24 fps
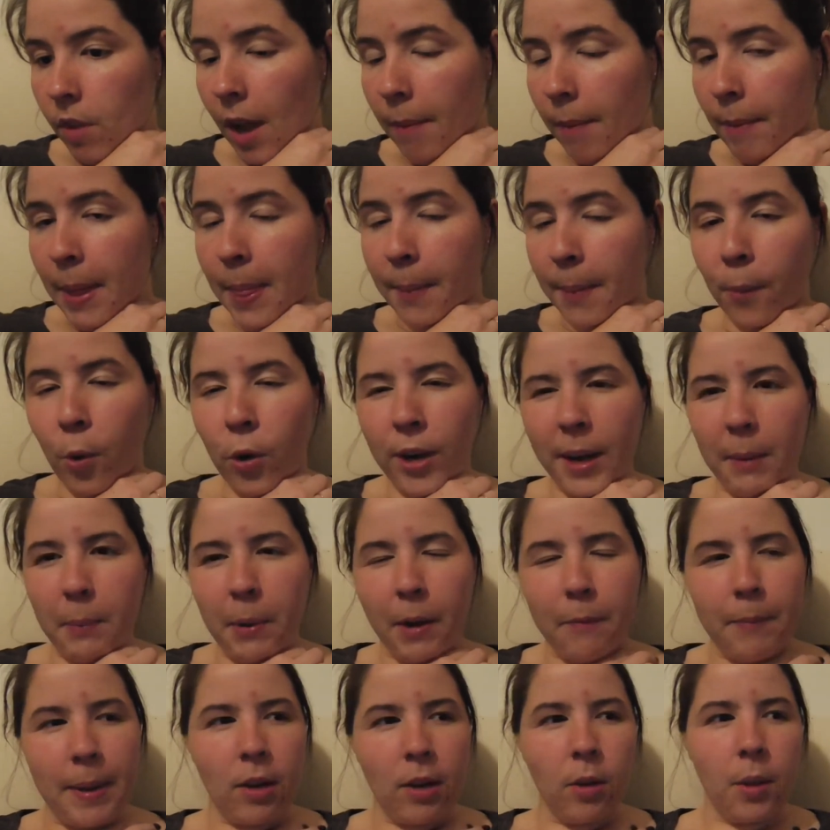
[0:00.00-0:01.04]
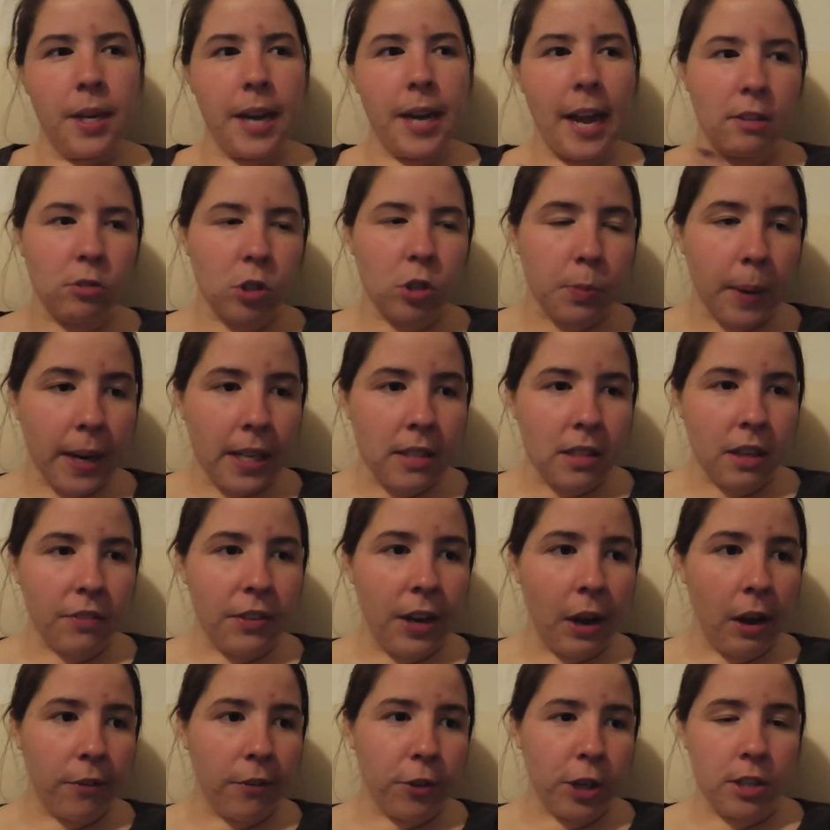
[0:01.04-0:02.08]
in the morning. But I've been on the nasal spray and stuff
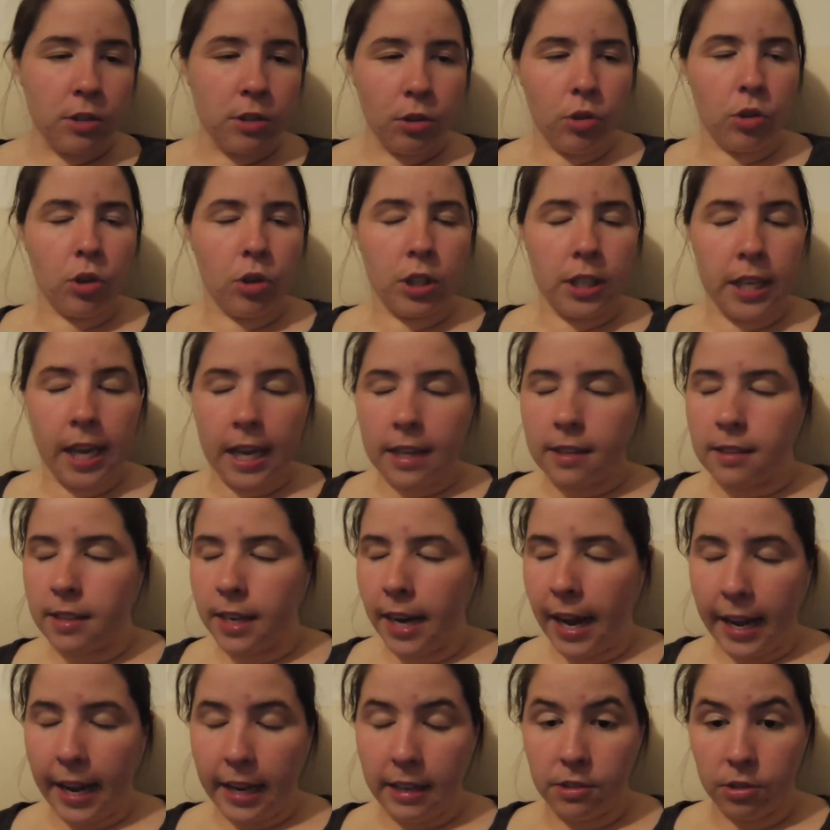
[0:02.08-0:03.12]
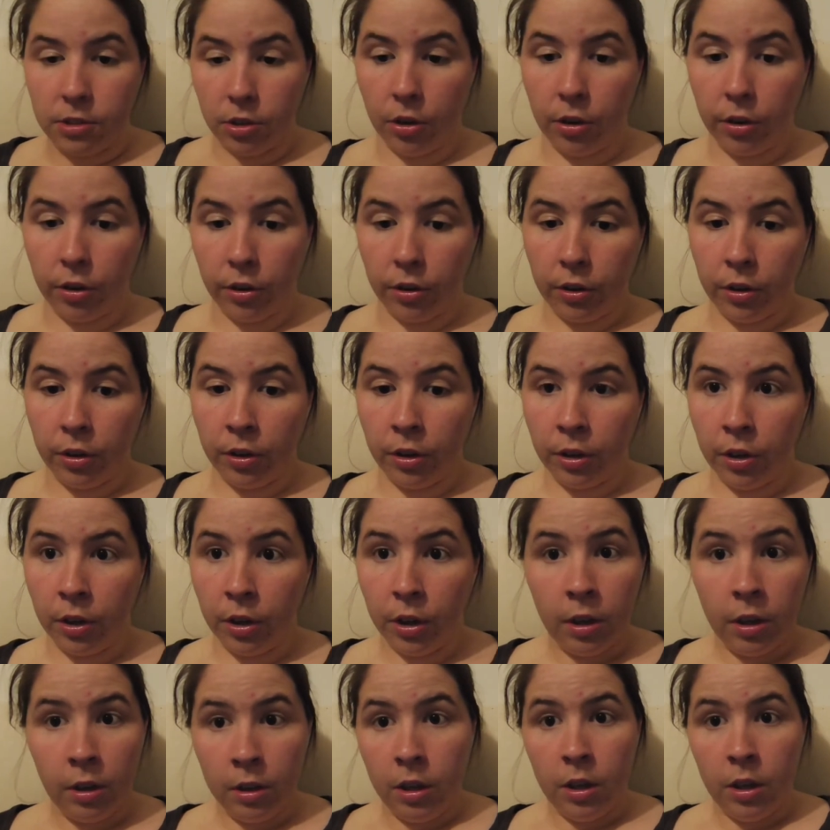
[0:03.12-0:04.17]
now after I saw the doctor yesterday, so
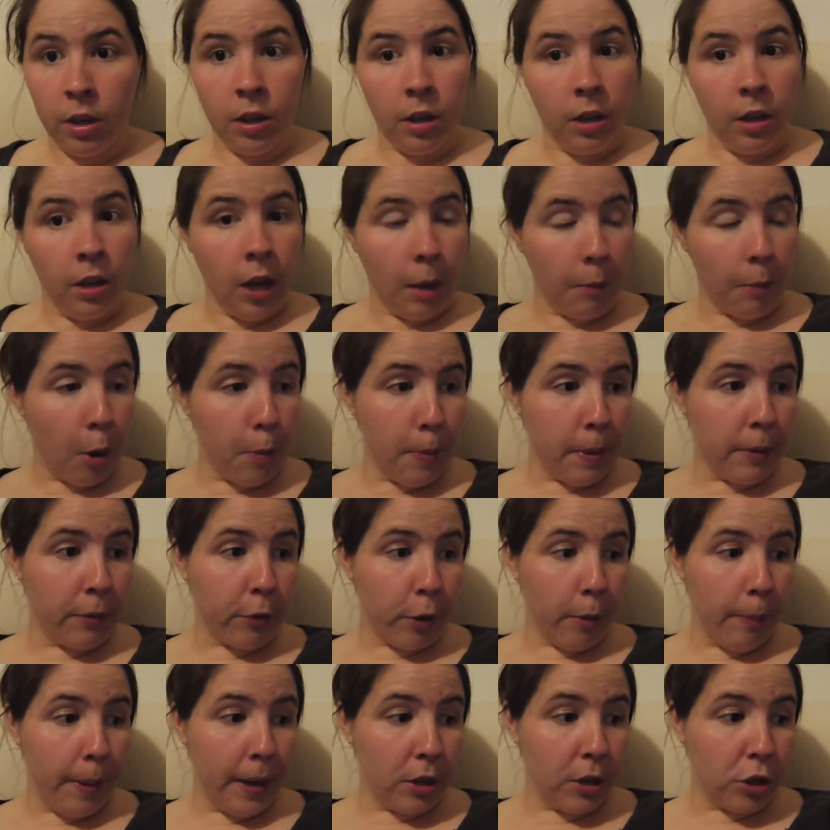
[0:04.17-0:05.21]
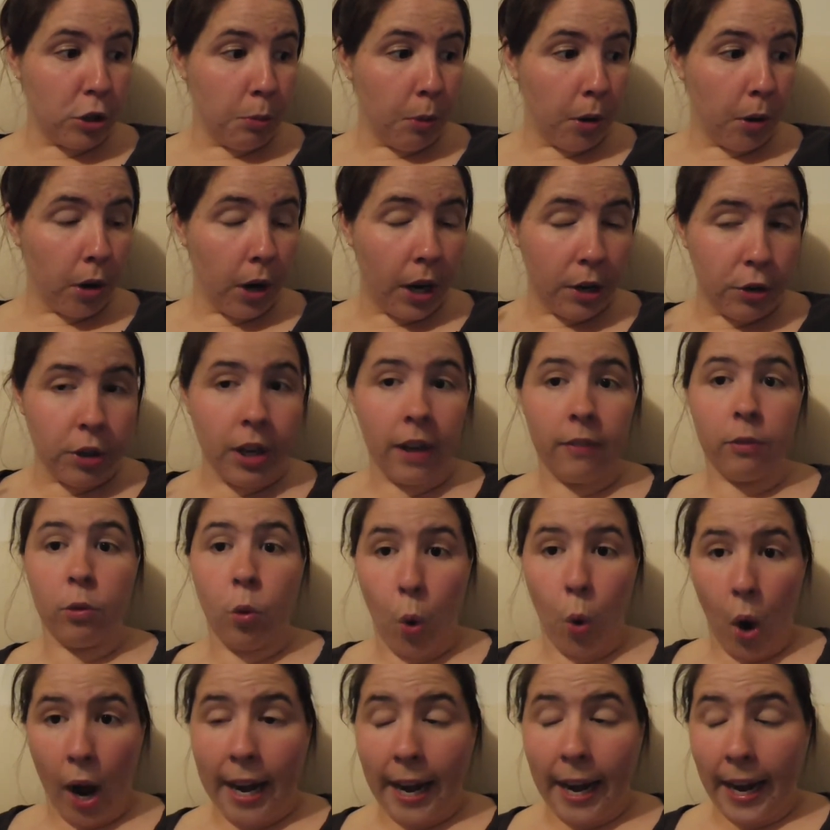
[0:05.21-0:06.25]
I'm hoping for a better tomorrow. I do have
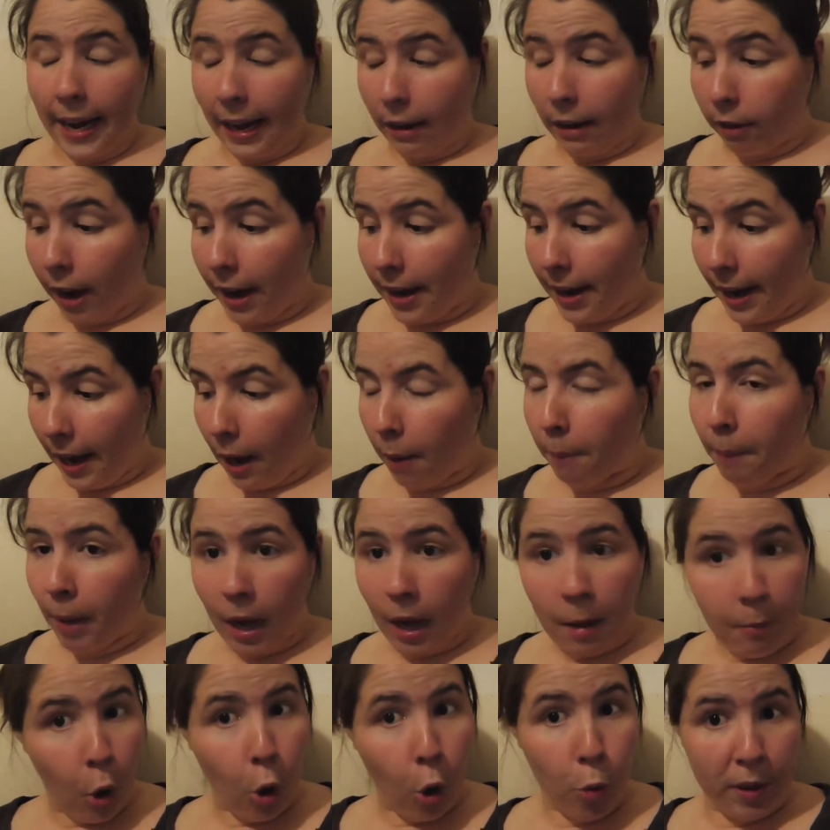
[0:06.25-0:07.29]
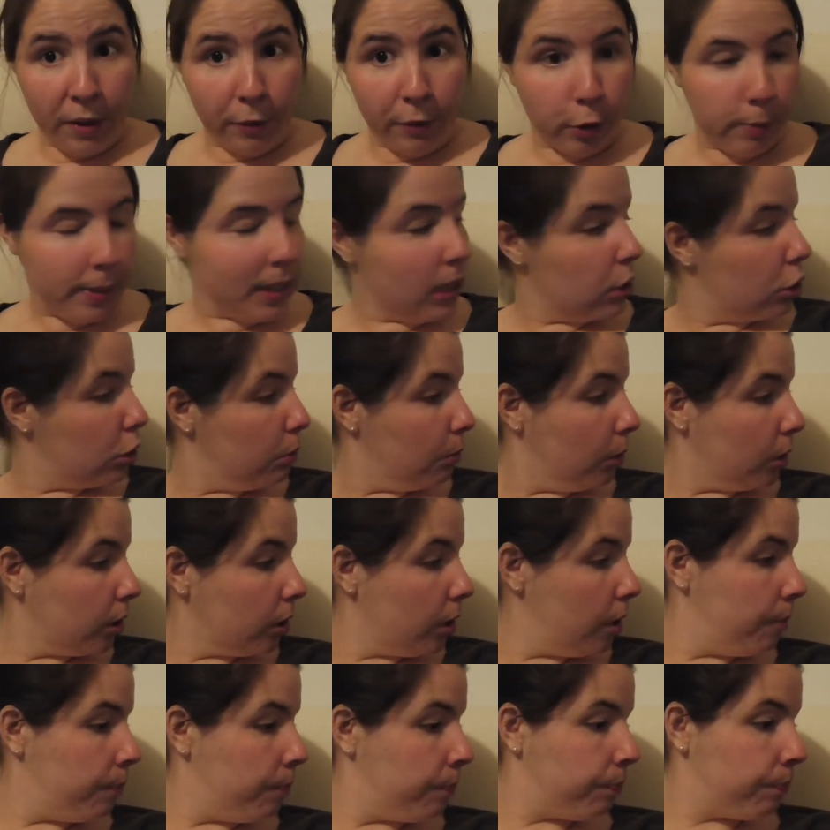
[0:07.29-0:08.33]
quite a headache right now, but I'm hoping for a better
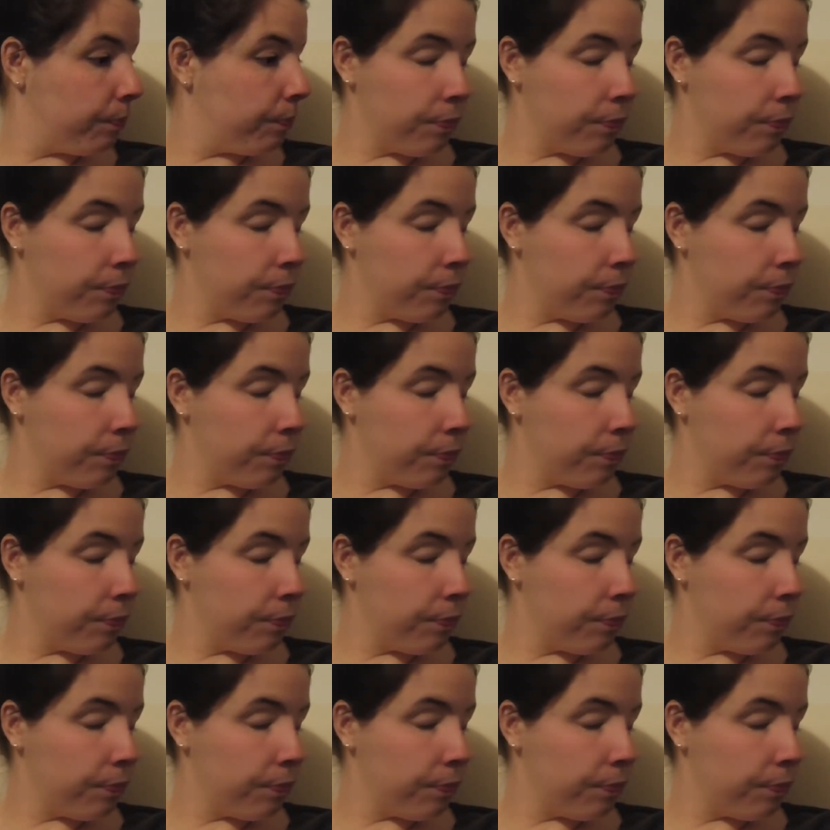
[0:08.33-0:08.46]
tomorrow.